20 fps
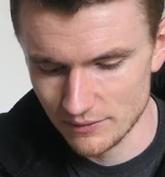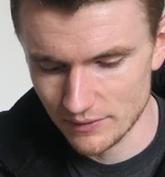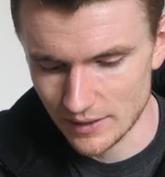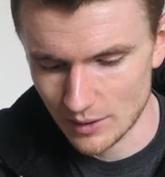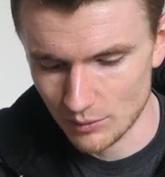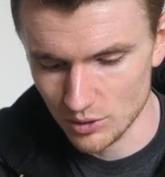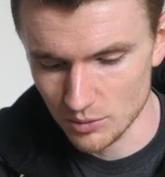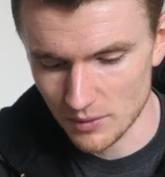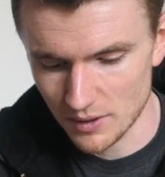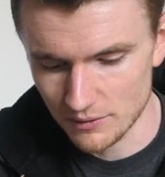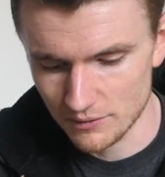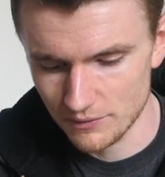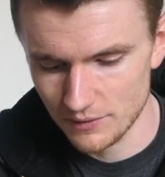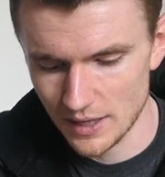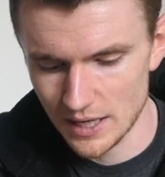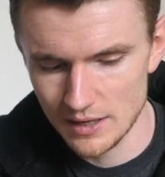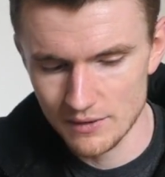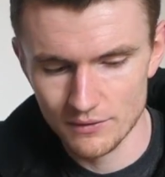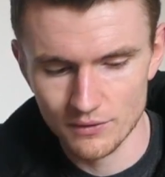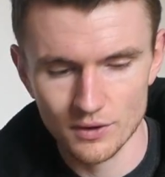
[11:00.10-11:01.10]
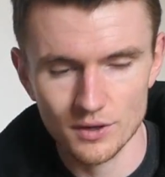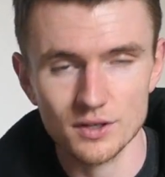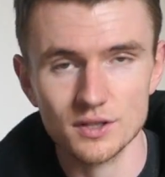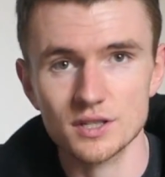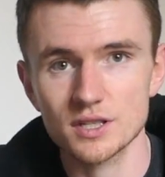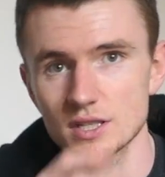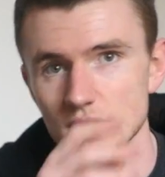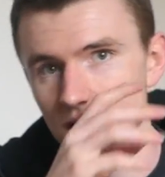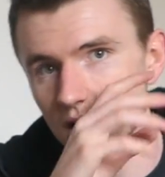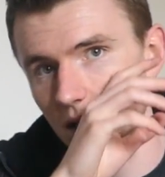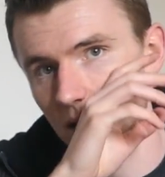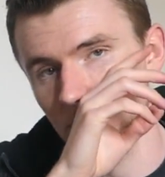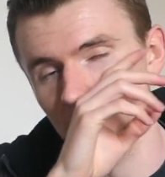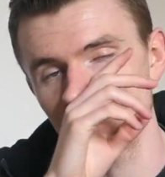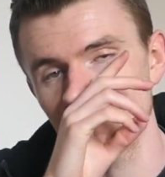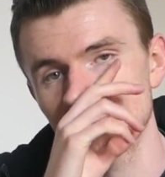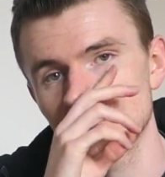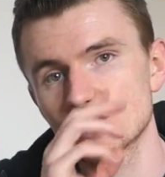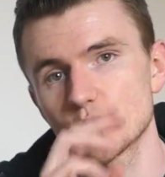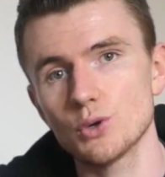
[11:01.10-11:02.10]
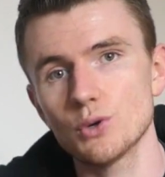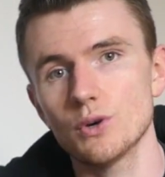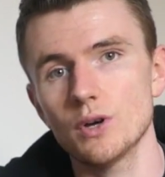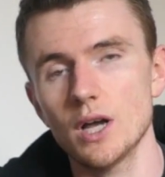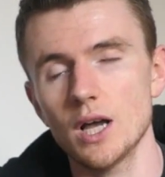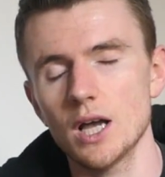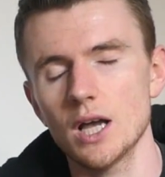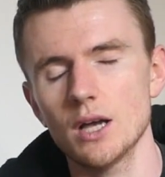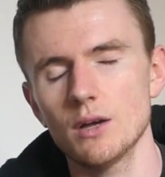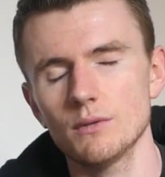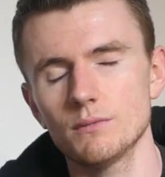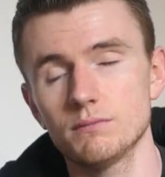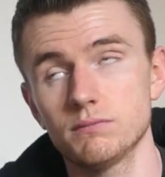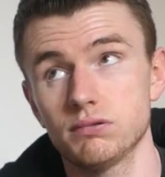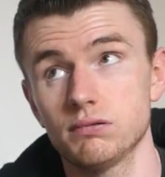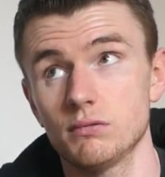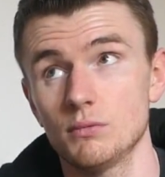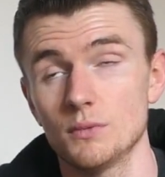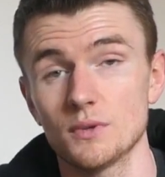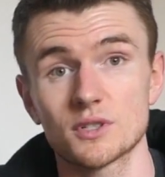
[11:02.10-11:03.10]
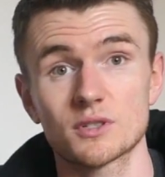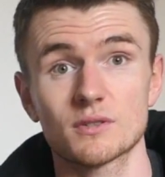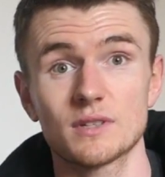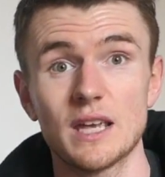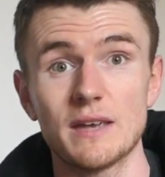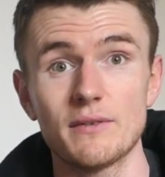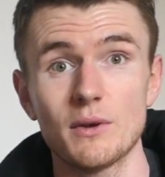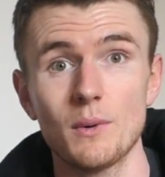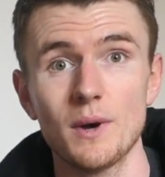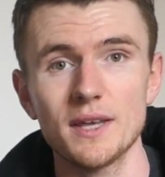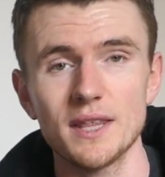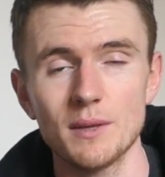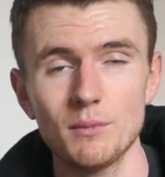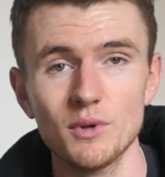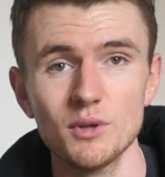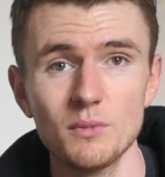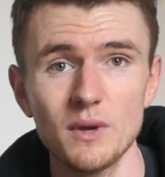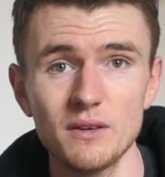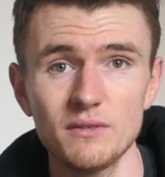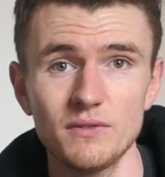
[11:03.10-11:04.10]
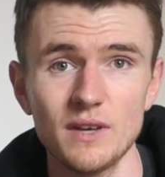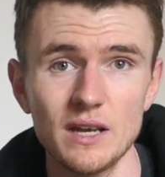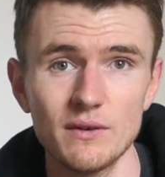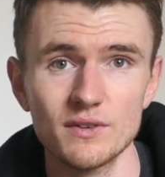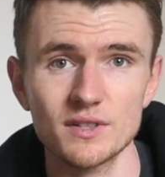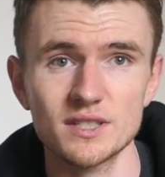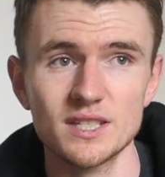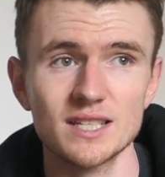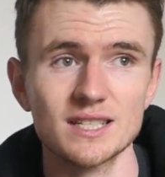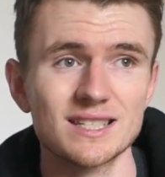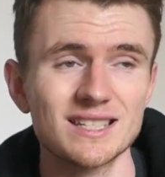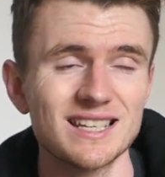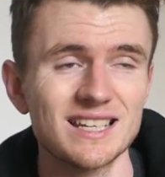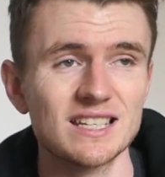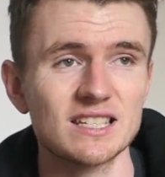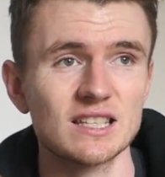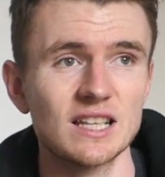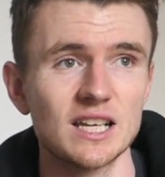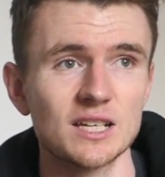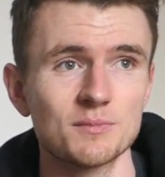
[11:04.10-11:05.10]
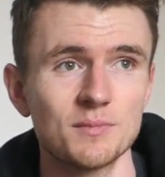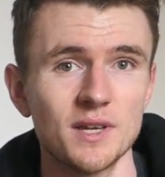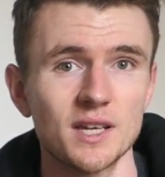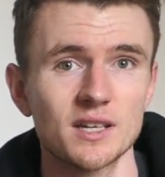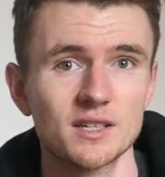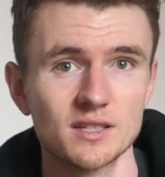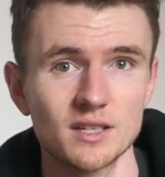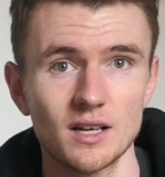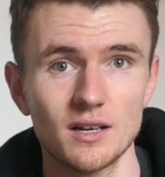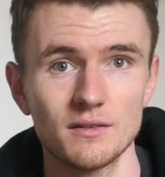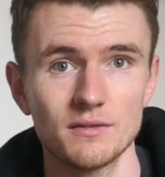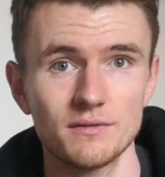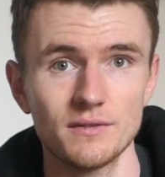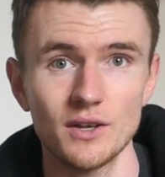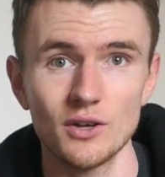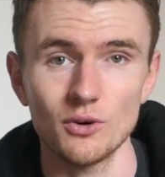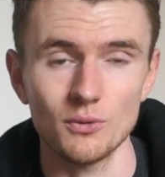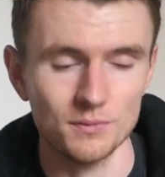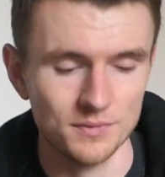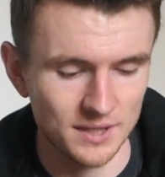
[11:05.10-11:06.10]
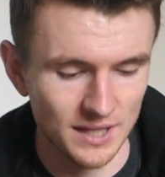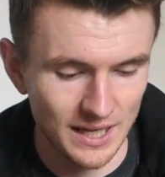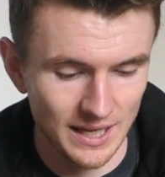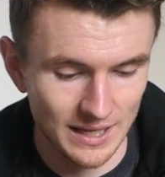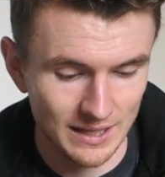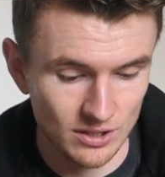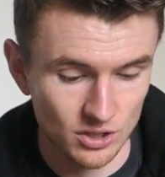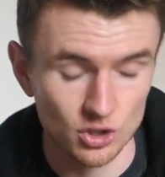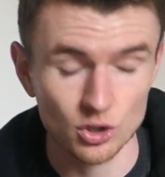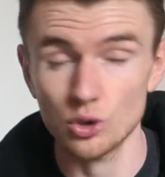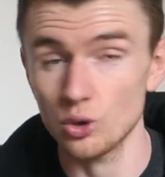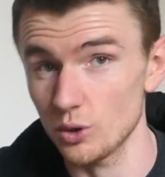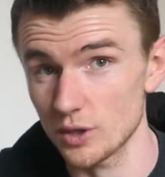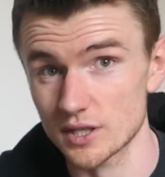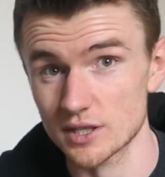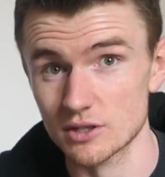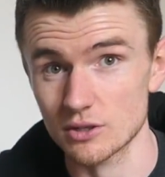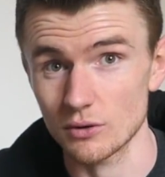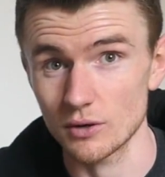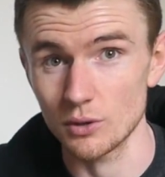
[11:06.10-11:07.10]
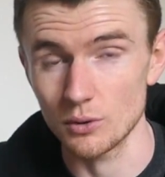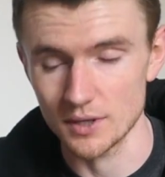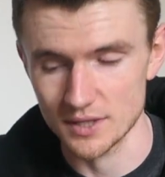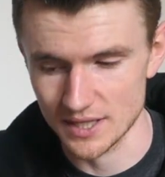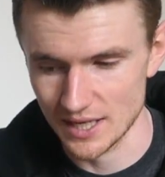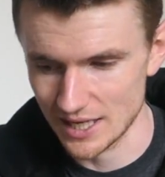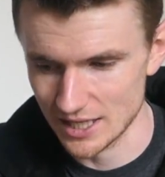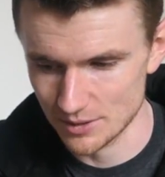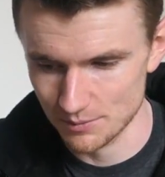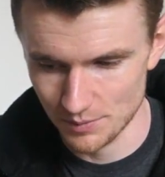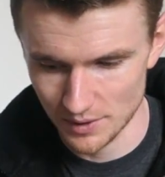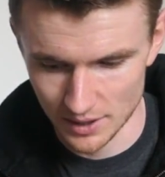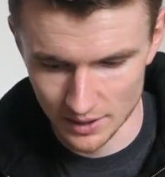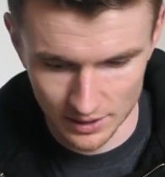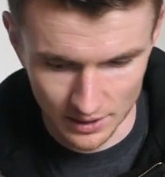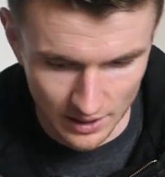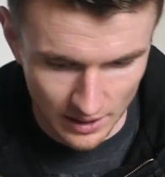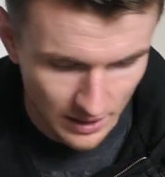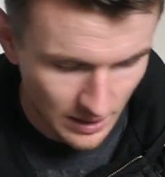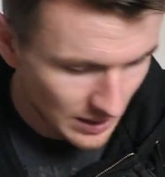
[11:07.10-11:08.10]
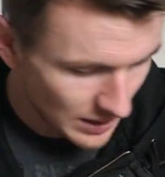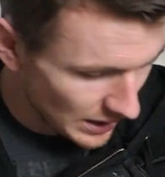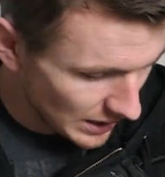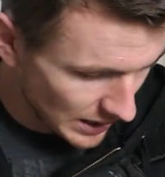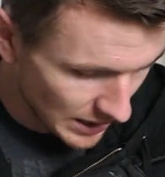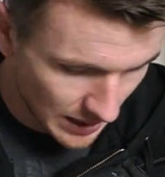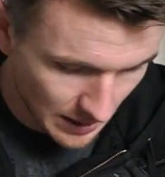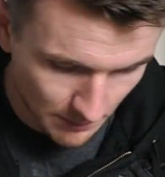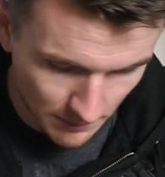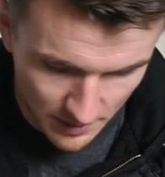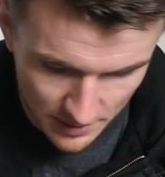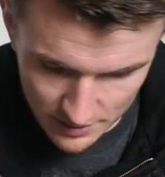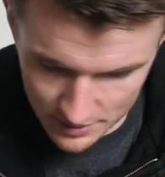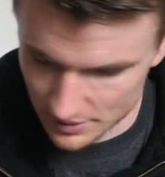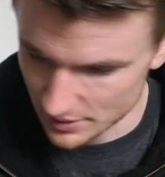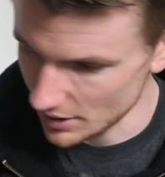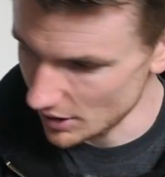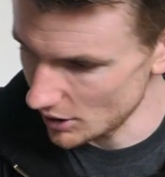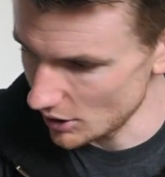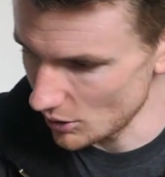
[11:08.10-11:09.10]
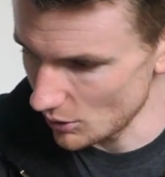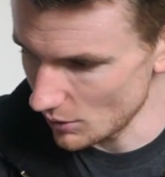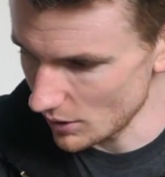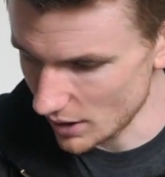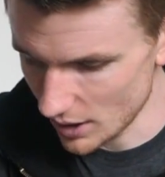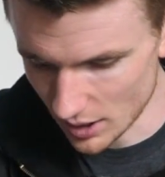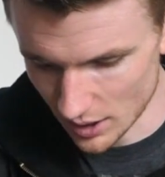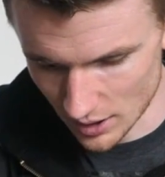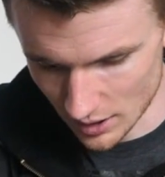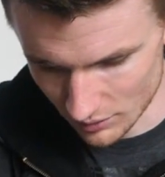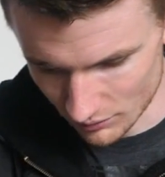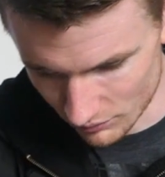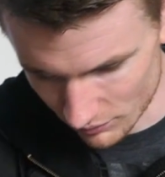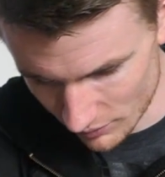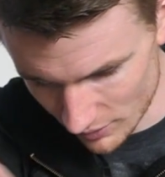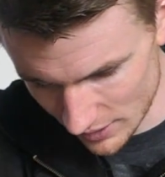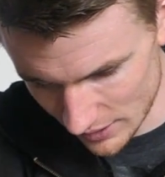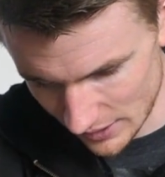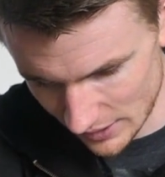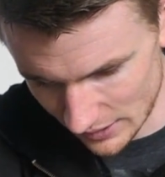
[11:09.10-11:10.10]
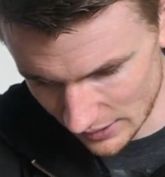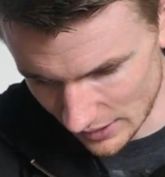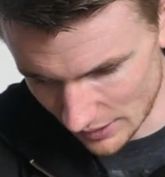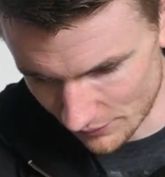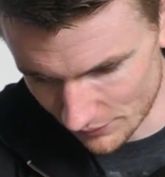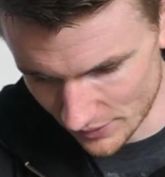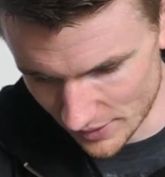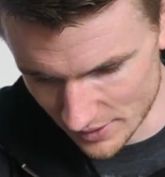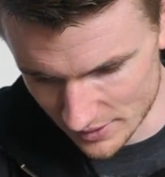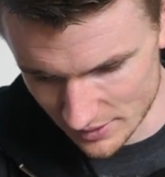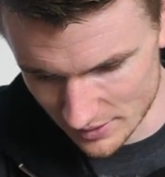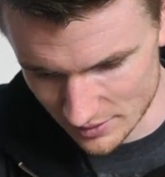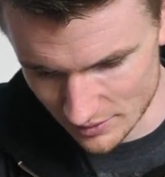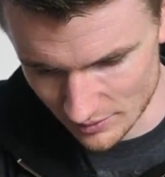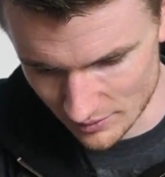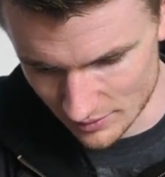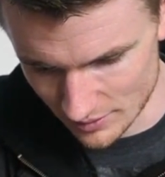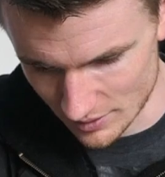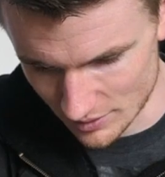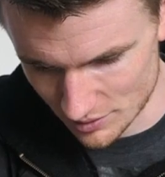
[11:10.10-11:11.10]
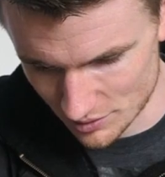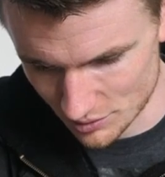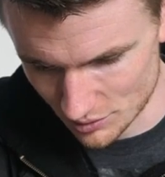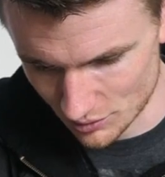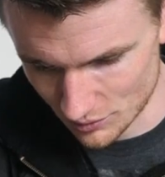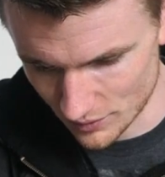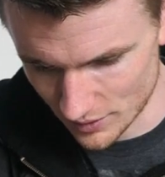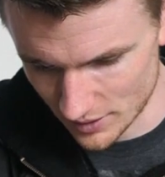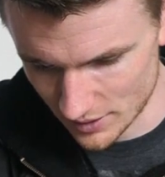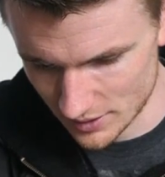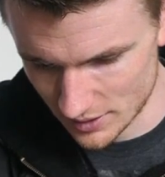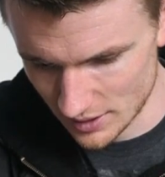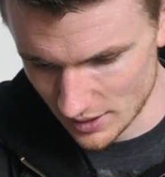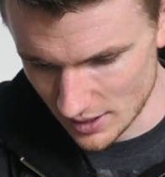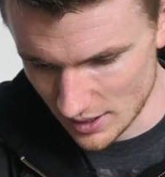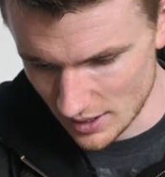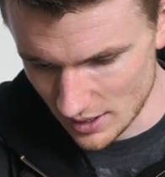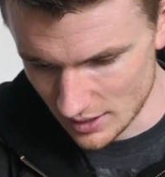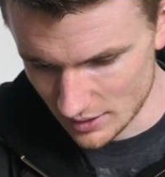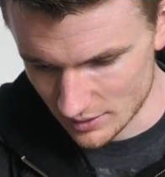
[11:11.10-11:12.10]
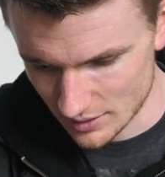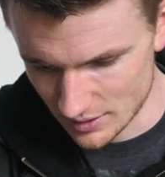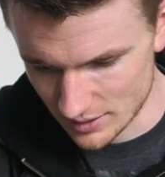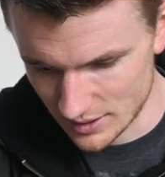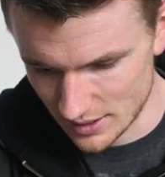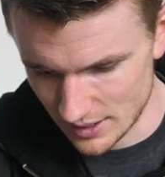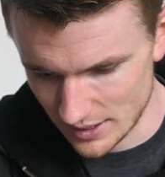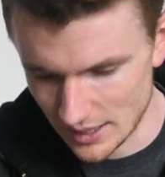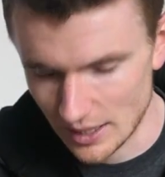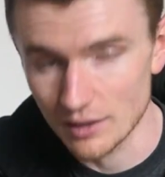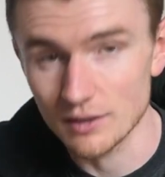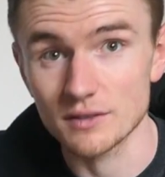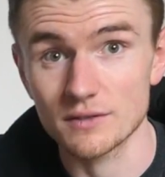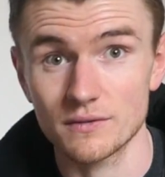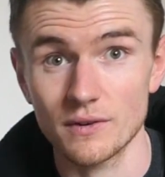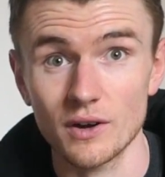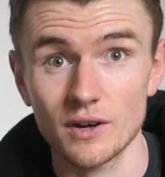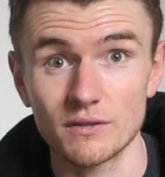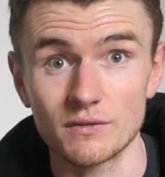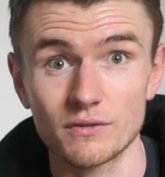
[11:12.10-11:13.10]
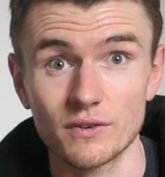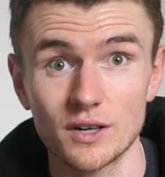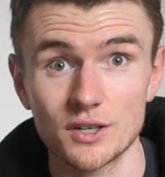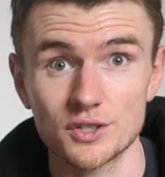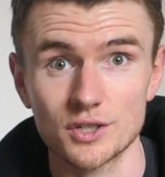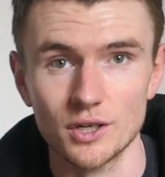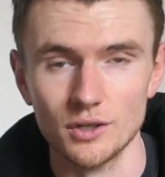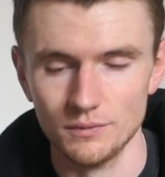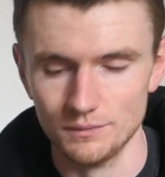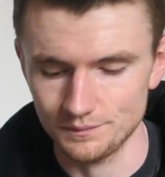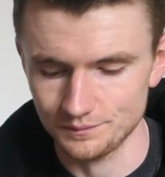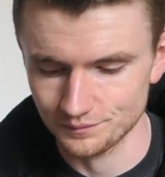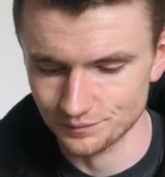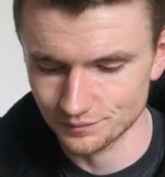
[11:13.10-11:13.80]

fan. One of my favourite I just gave it away then. One of my favourite Disney/Pixar films is Toy Story, always has been. So I really loved this as soon as I saw it. So you can take out, it's very fragile.